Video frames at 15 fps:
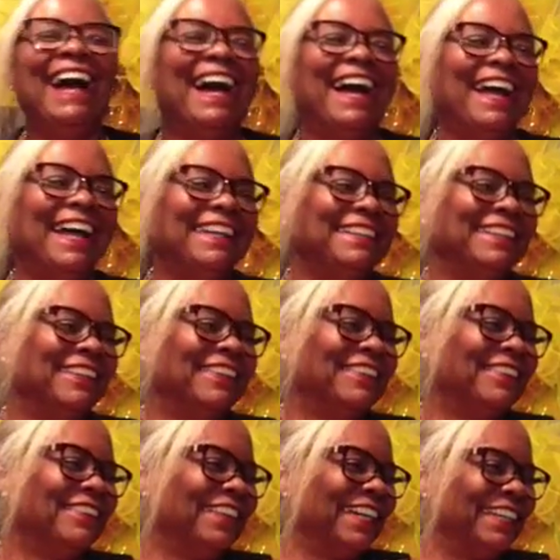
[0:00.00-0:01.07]
I
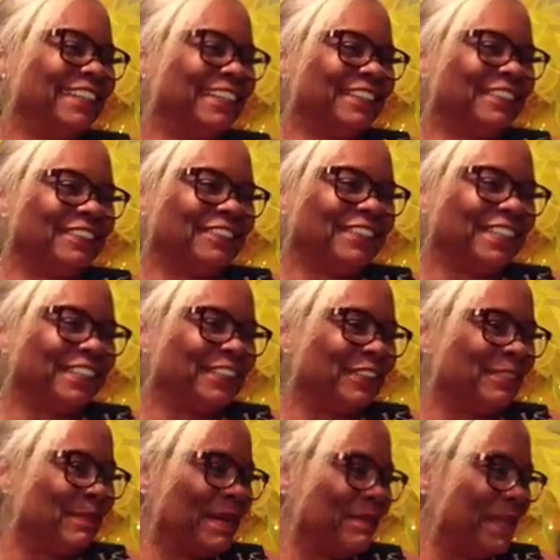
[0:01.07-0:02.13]

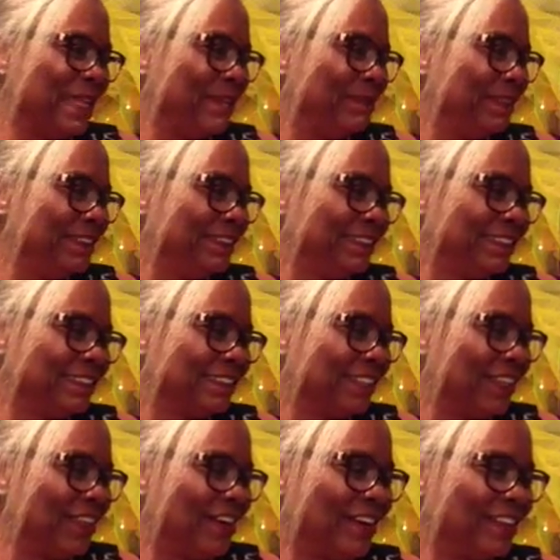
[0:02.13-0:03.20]
know, my babies, is a
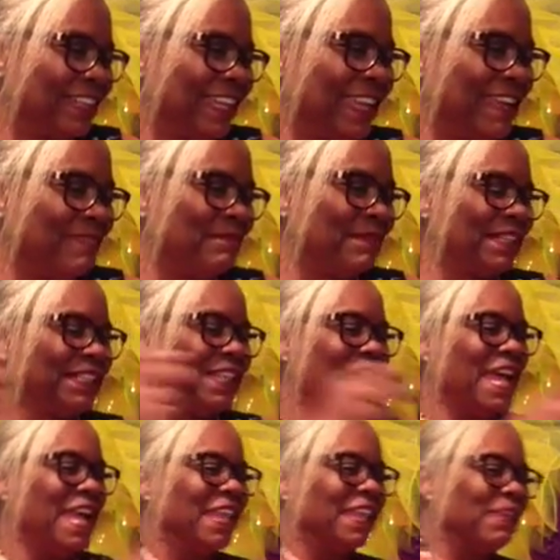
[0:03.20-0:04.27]
long name, but
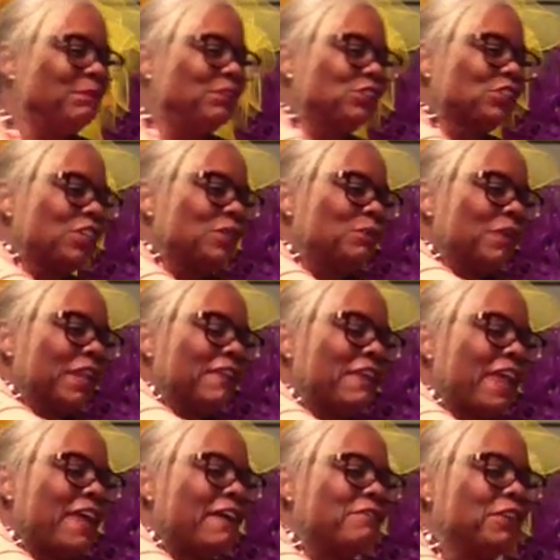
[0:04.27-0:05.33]
let me show you what I
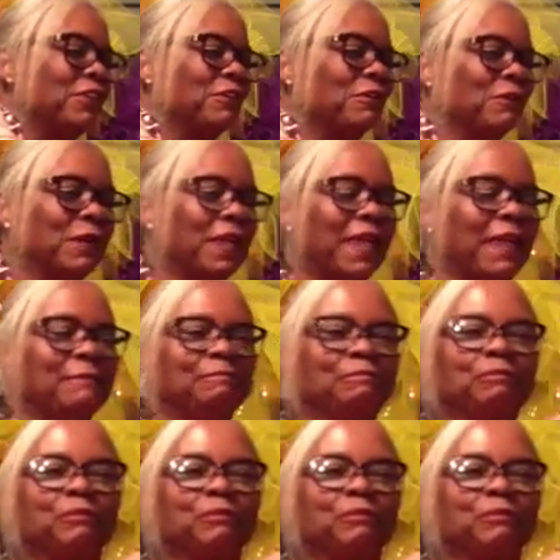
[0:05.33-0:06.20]
have here. Okay,